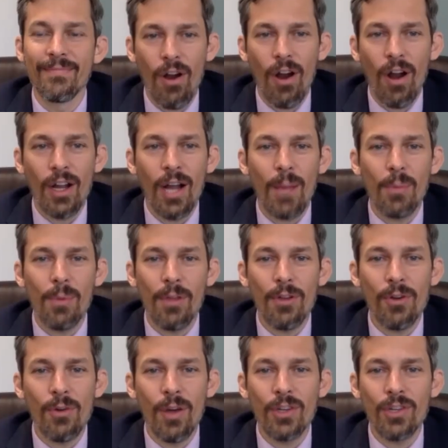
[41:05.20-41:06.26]
are a couple other
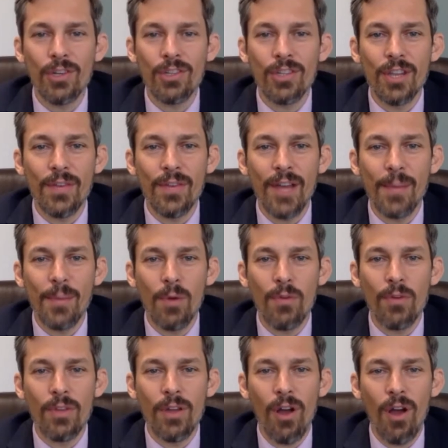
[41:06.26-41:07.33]
questions that have come over
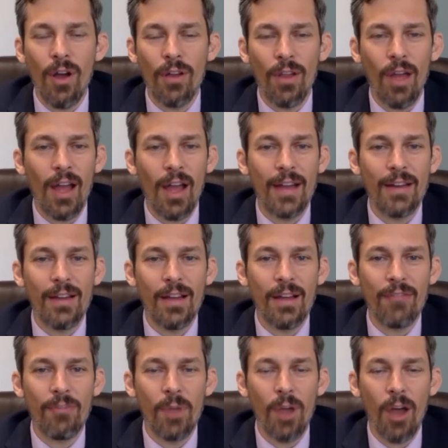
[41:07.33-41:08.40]
the online uh,
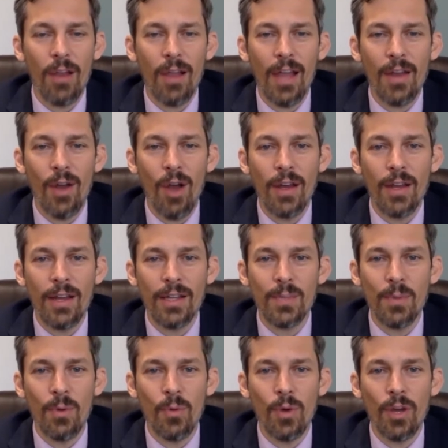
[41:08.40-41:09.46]
from the online audience,
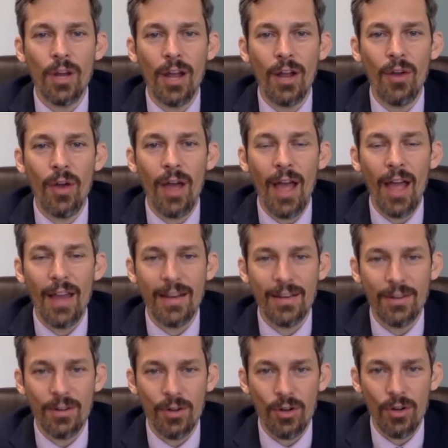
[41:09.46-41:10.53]
but we're going to go ahead and
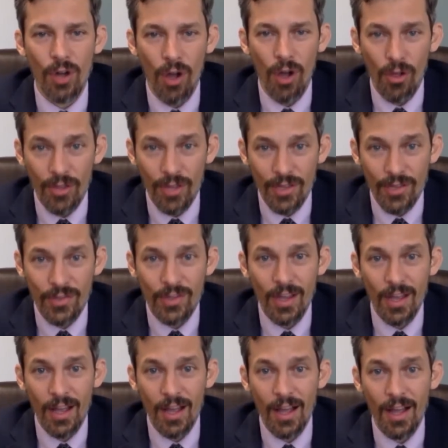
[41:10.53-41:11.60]
call this
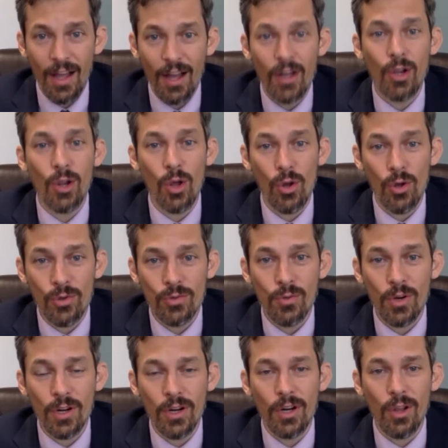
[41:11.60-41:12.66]
uh, a close.
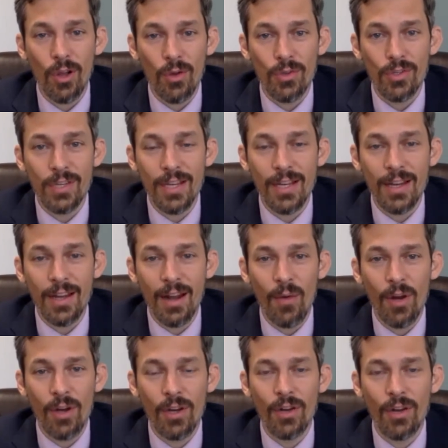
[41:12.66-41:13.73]
We're going to close it, and I
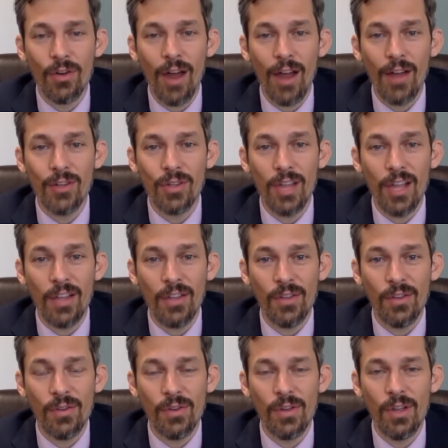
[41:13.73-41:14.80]
want to congratulate
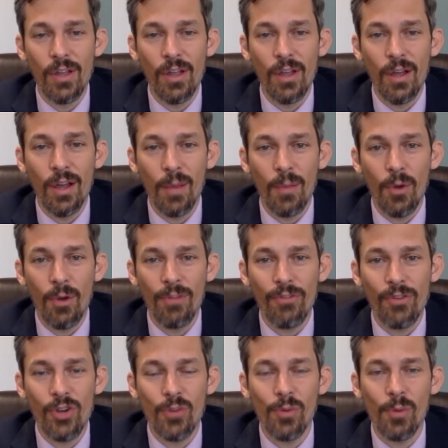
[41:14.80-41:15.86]
you uh, both for
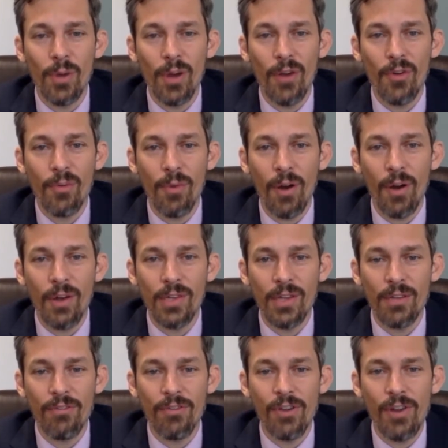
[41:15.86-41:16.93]
your prepared remarks
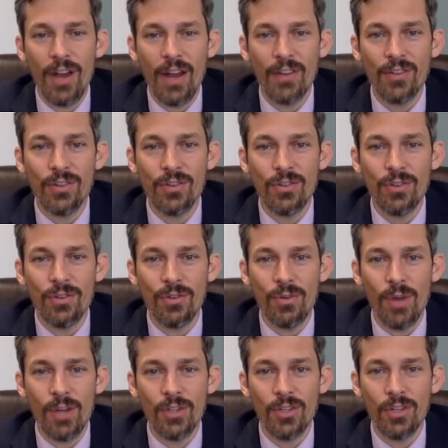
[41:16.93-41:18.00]
and for your answers to the
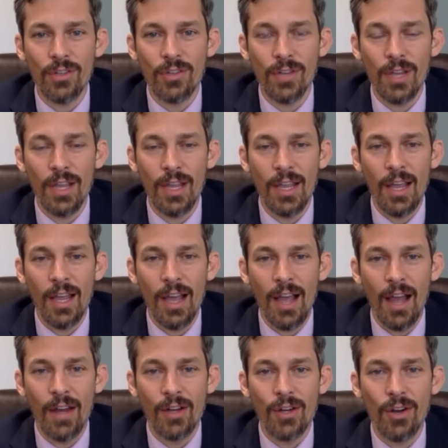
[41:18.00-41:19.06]
questions.
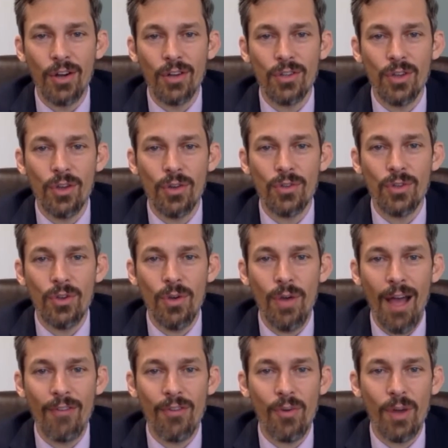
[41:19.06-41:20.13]
I'd encourage those who
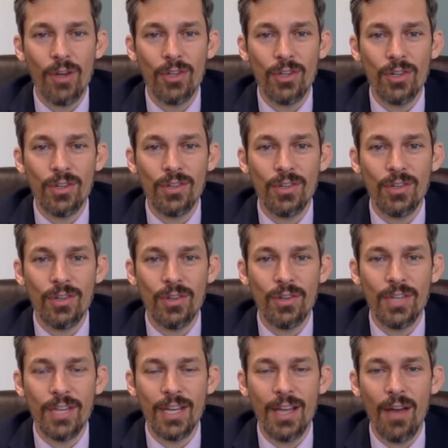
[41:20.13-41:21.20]
have questions to
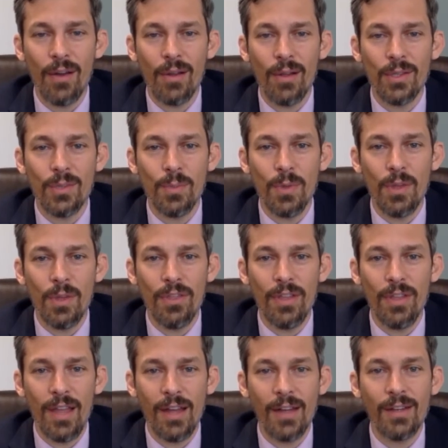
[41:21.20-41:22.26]
seek out Elizabeth
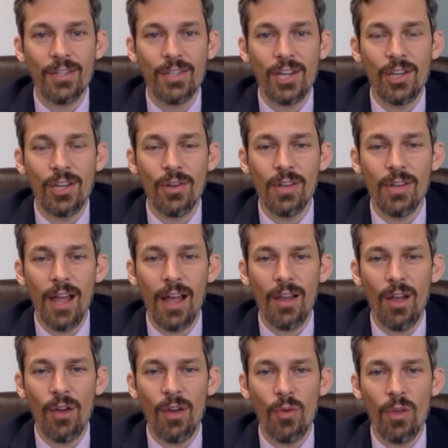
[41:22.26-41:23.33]
and continue to
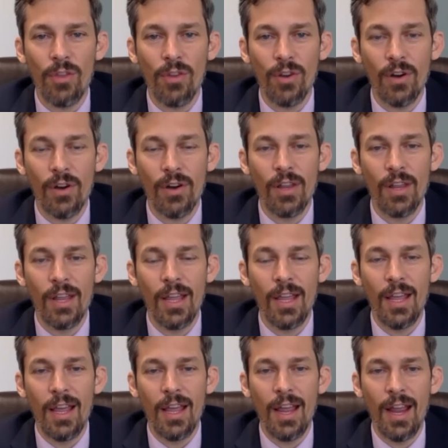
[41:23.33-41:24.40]
dialogue with her.
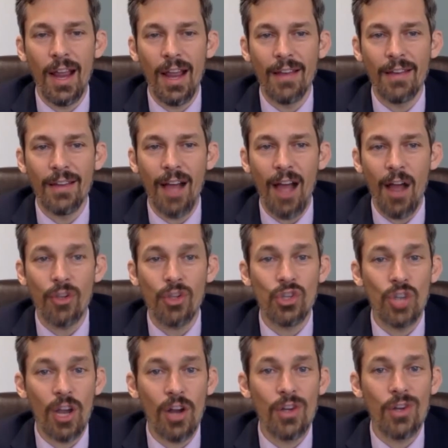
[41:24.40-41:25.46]
And uh, I'll
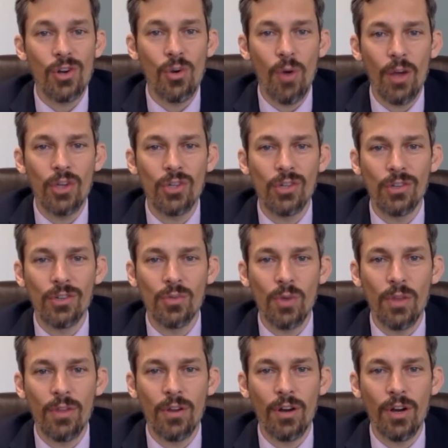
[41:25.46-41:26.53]
share your questions
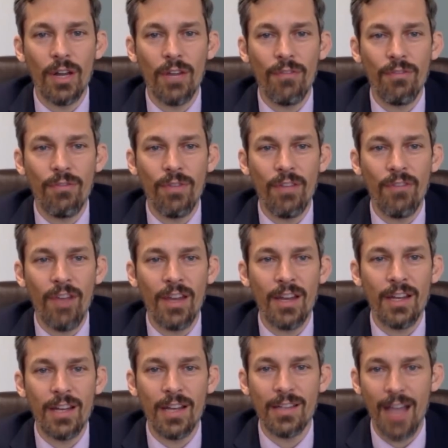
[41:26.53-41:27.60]
with her if, if I
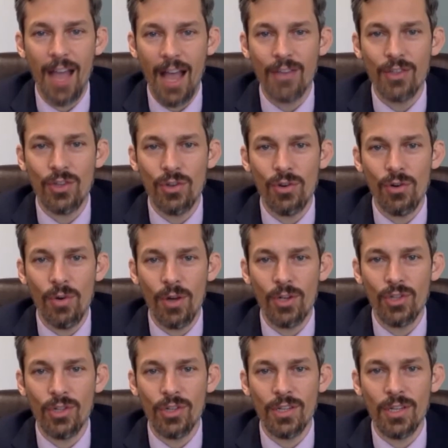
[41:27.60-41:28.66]
didn't get to ask your
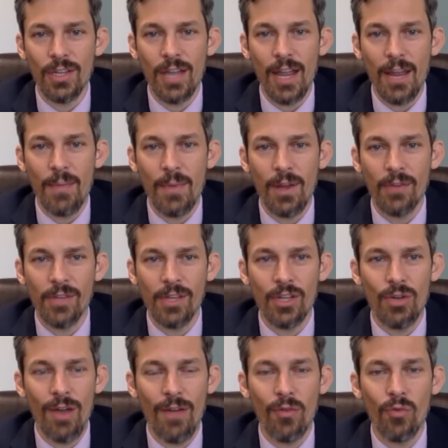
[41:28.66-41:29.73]
question today, because I do
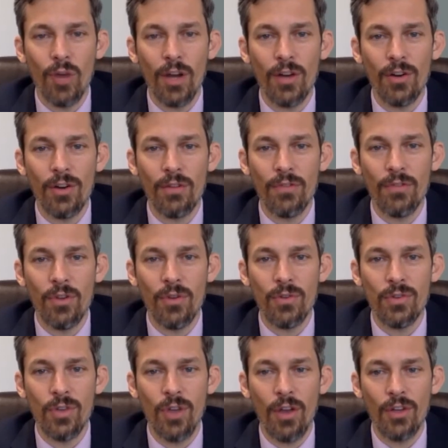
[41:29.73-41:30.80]
have a record of
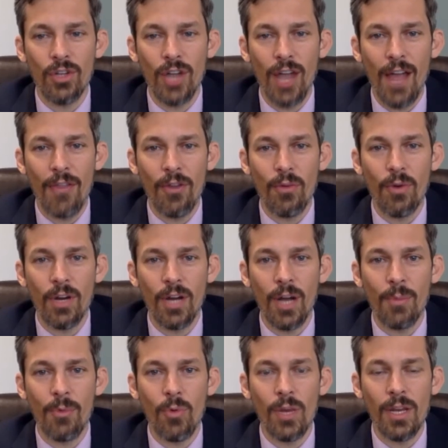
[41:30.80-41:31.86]
those on chat. There were a
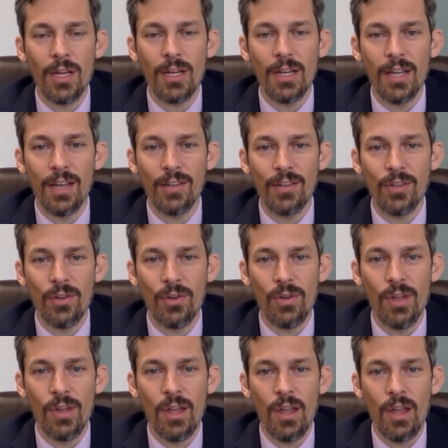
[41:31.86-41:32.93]
couple we didn't get to.
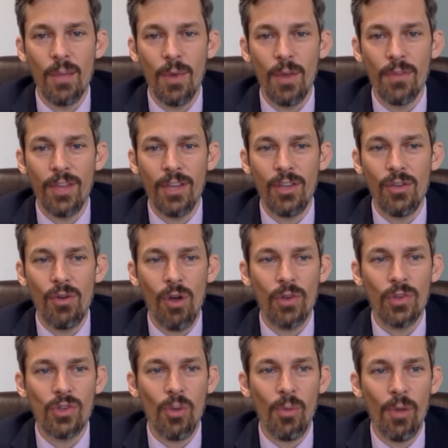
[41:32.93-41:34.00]
But thank you all
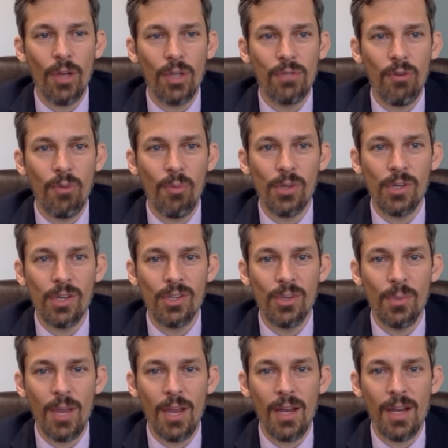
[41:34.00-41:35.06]
so much for
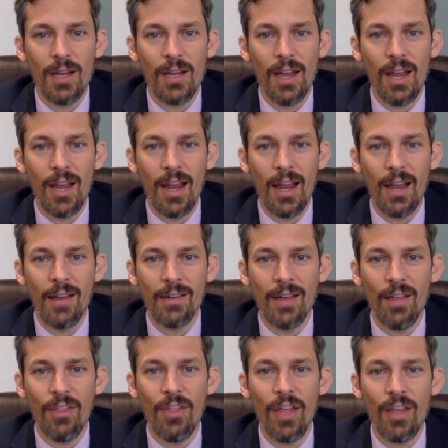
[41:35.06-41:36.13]
participating. And uh,
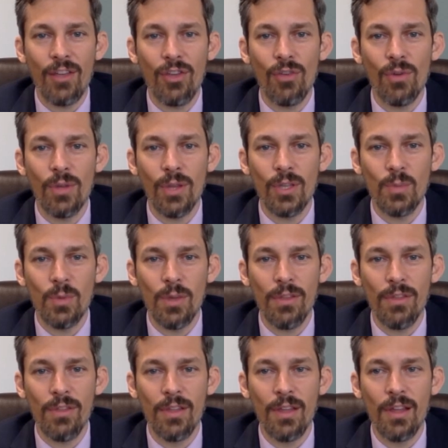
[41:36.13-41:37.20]
thank you, Elizabeth.
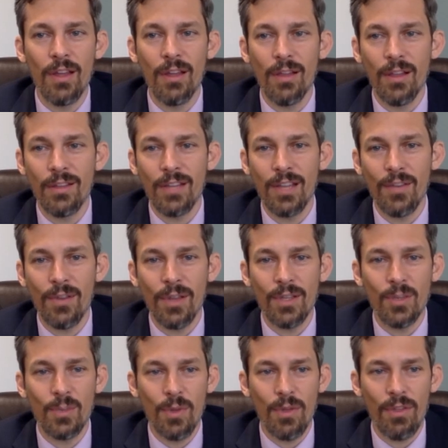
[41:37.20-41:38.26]
Let's give
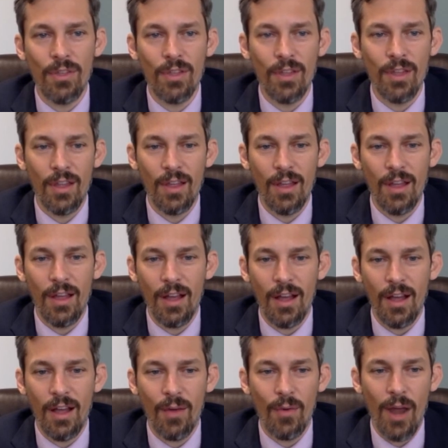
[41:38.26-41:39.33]
Elizabeth uh,
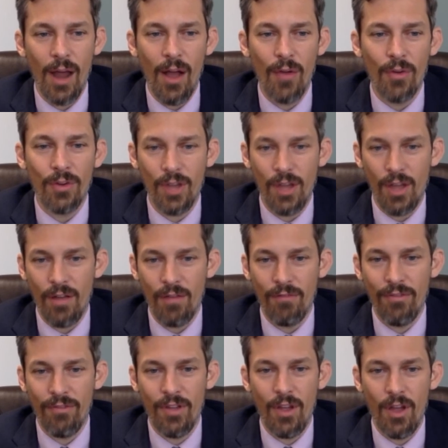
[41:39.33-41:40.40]
a round of
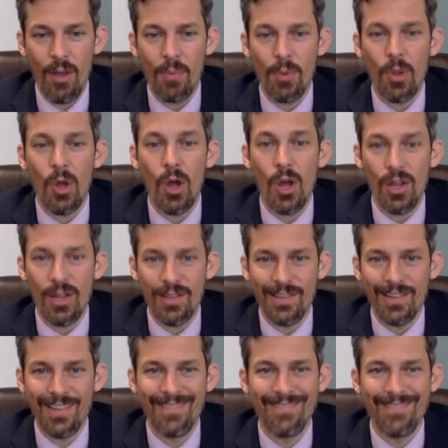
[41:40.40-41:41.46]
applause.